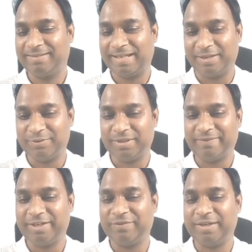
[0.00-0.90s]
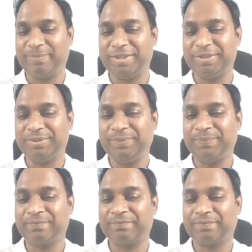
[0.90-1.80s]
can you divide 5 by 0?
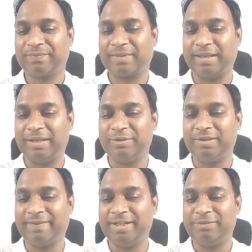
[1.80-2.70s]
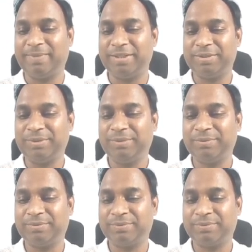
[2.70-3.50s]
Can you divide it by 0?